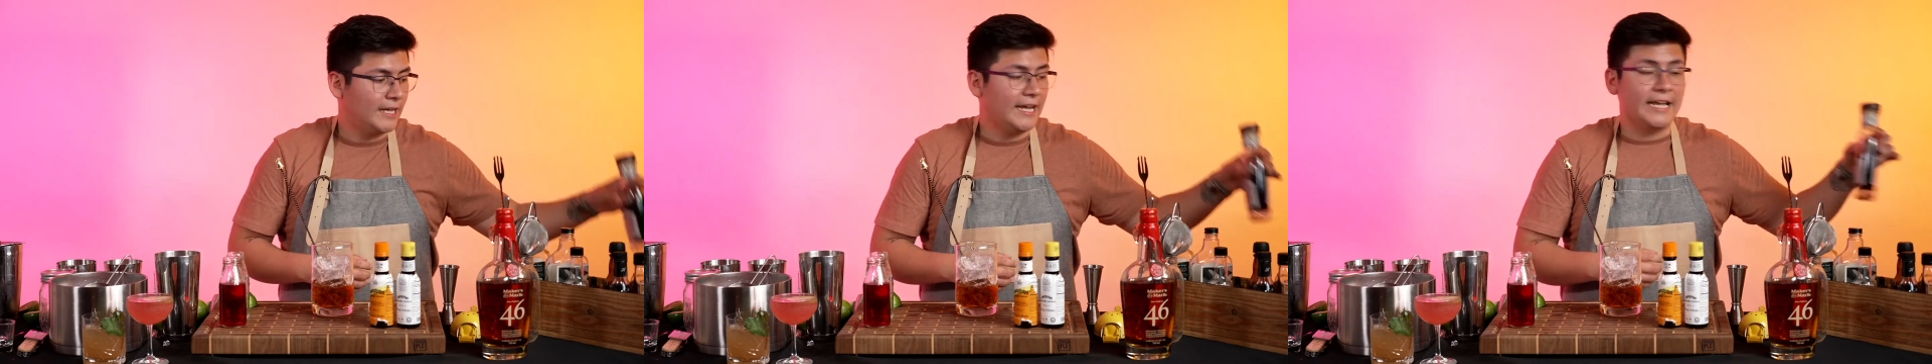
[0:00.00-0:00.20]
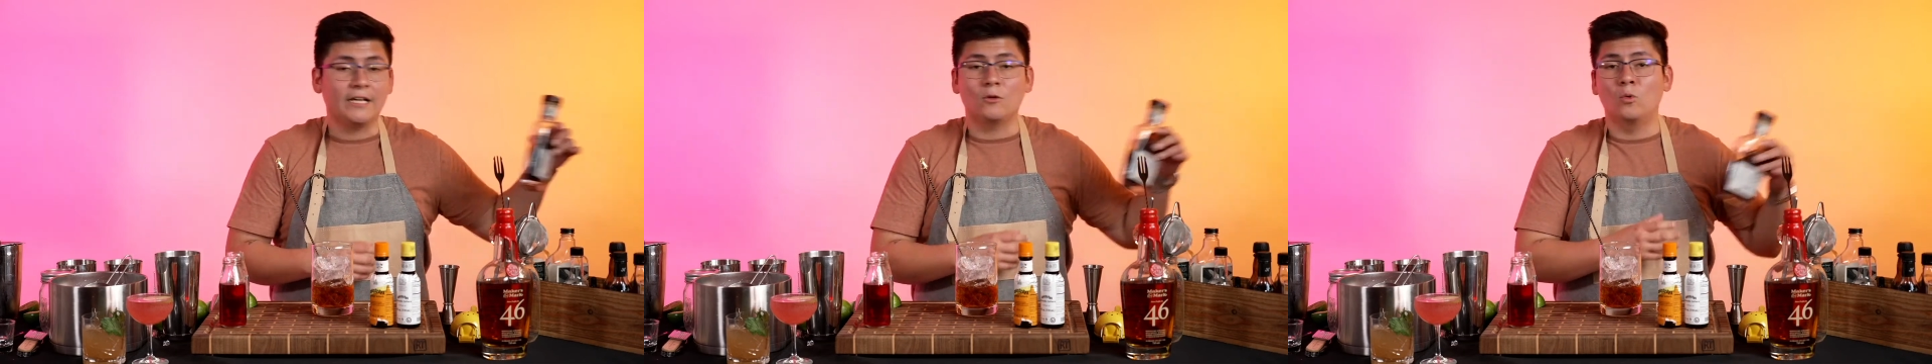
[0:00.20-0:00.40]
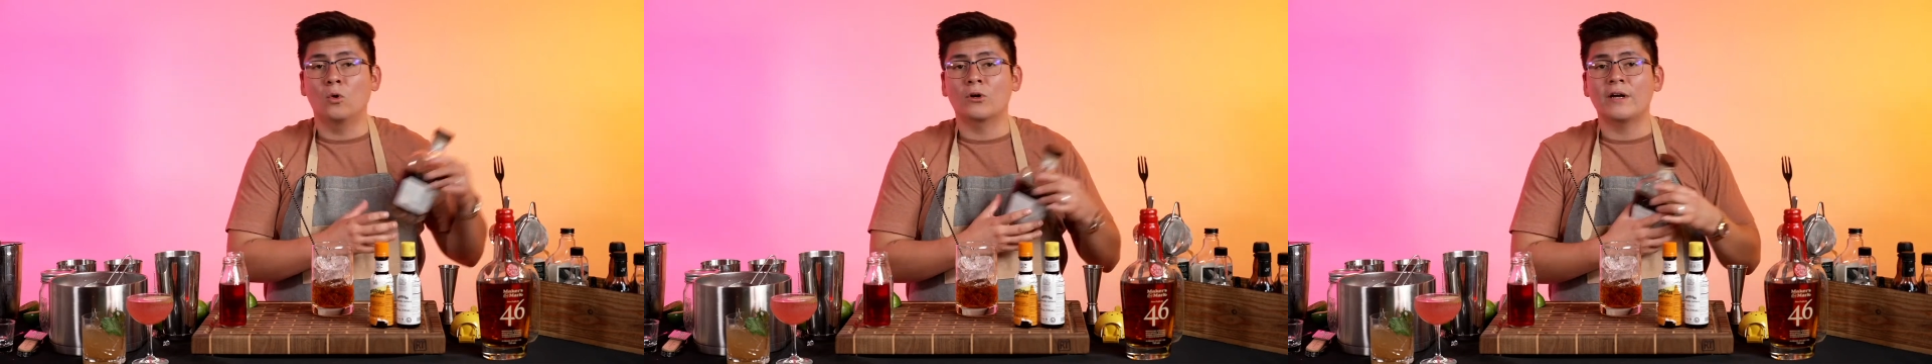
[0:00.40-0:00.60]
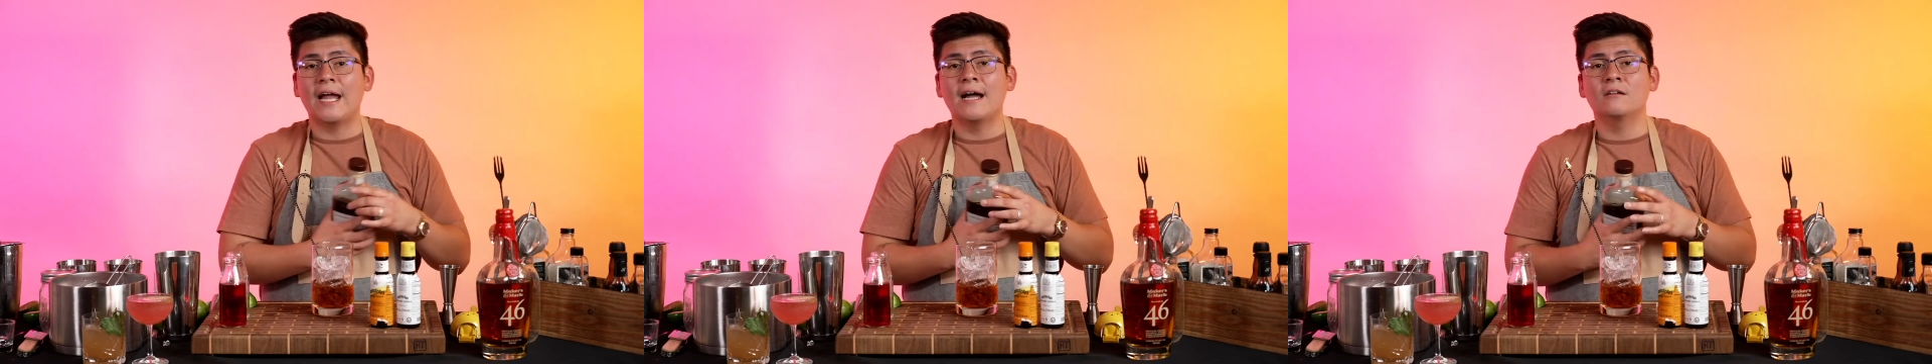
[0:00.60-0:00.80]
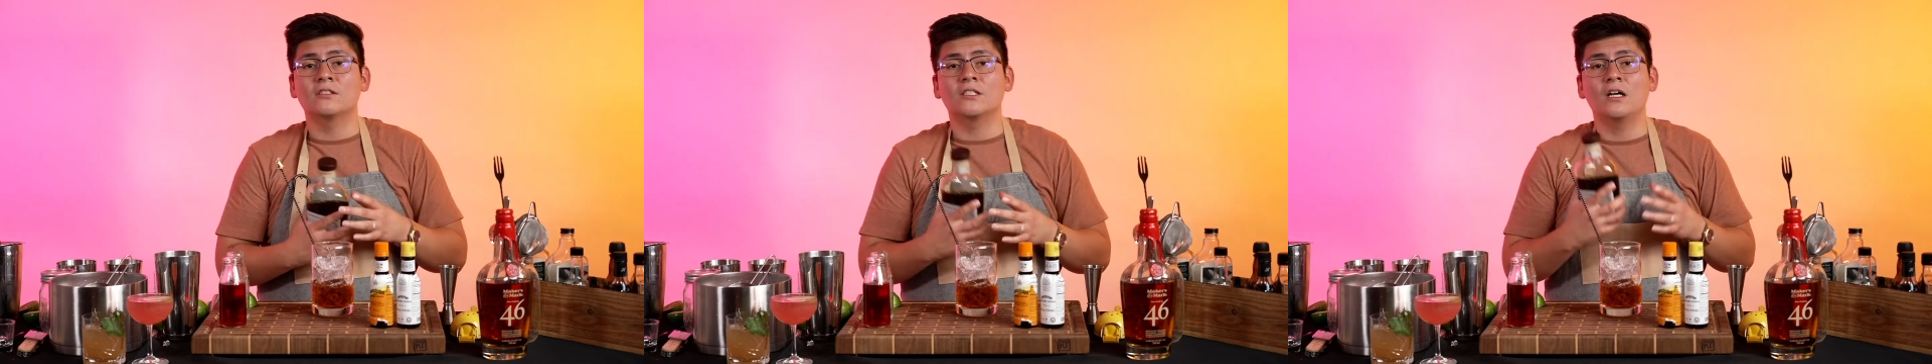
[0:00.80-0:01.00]
a 1/4
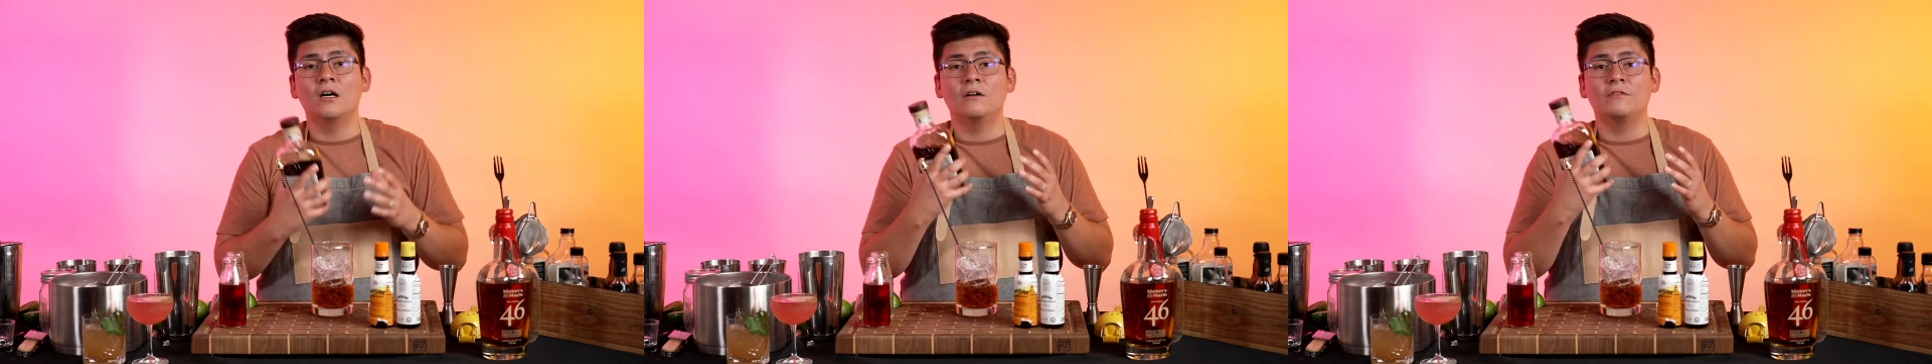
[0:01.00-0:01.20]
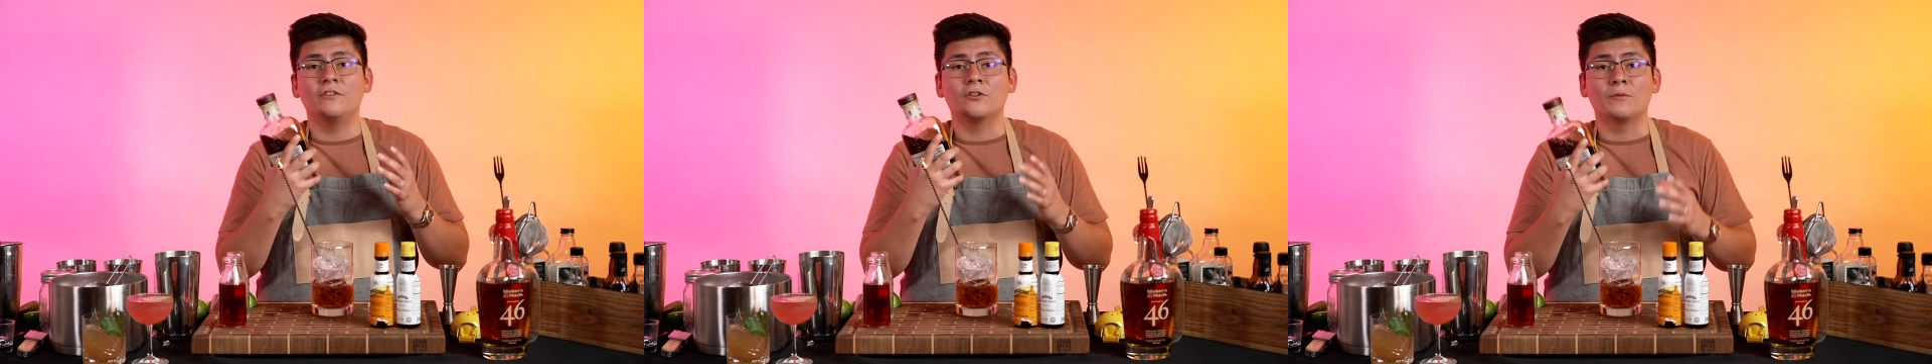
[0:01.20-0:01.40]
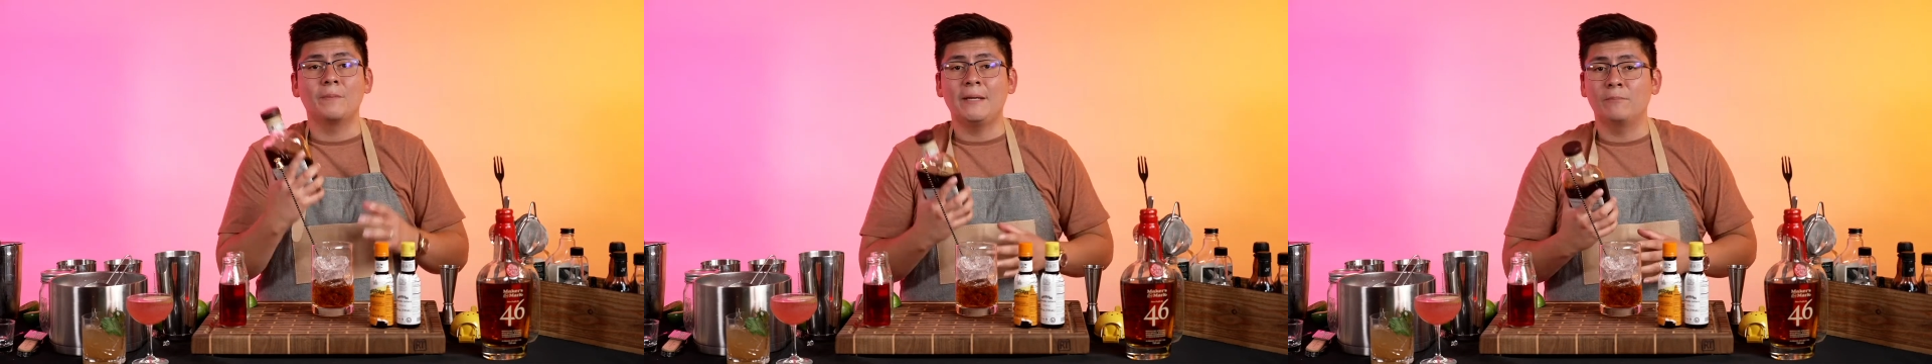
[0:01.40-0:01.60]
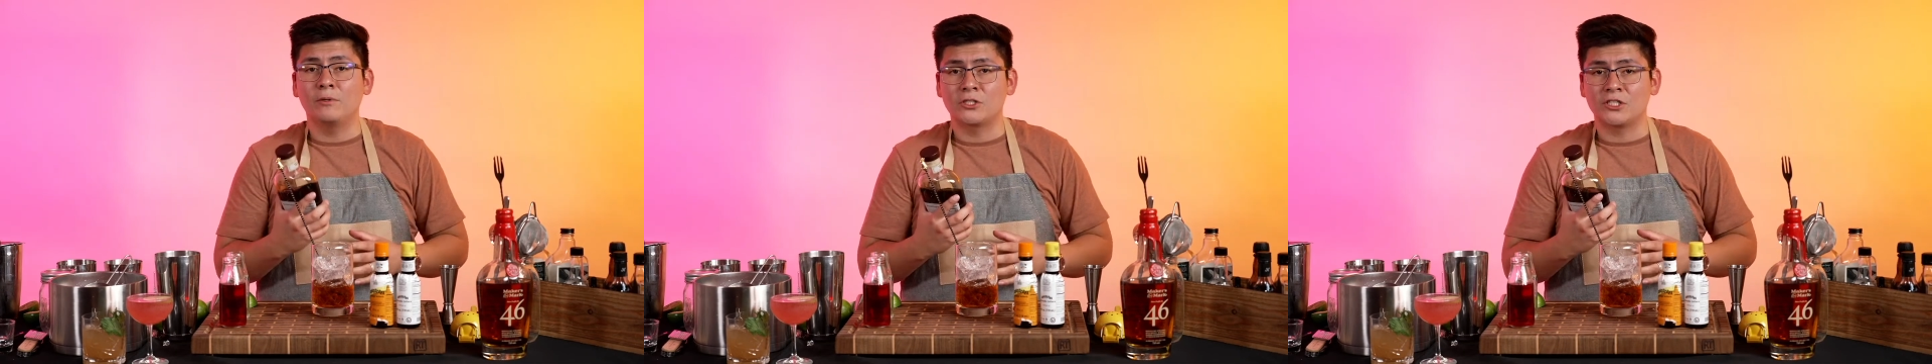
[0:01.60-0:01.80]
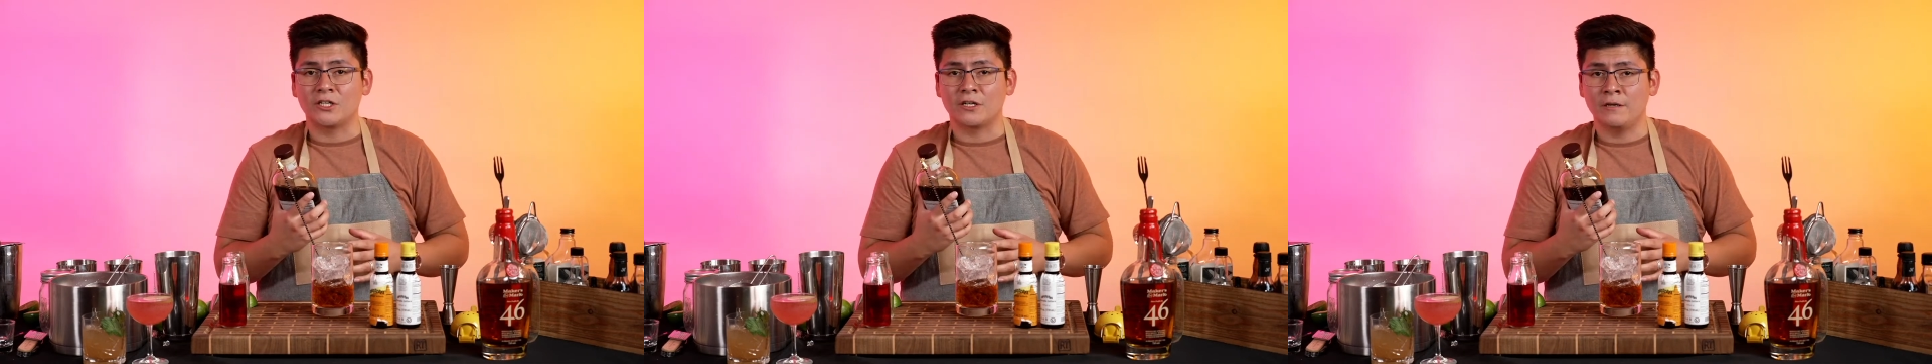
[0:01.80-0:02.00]
ounce of your maple
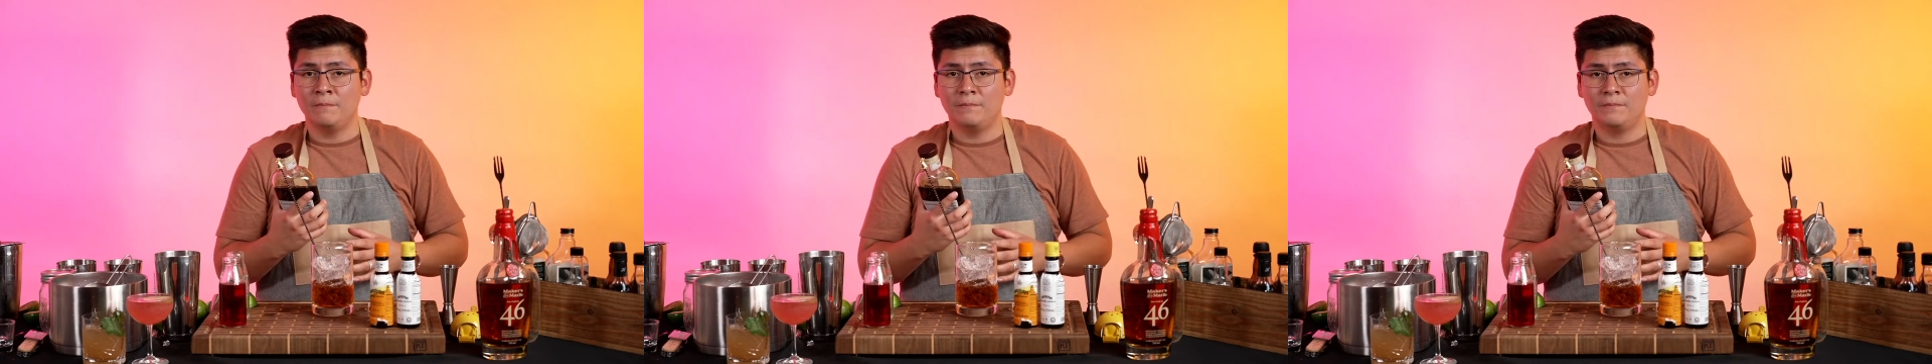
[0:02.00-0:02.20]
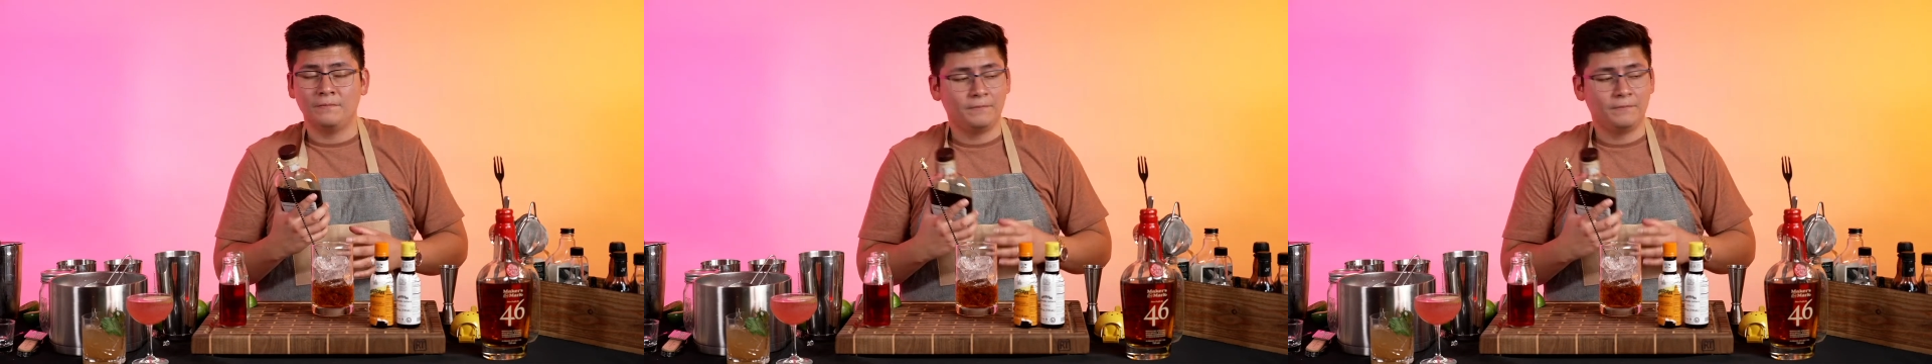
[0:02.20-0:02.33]
syrup,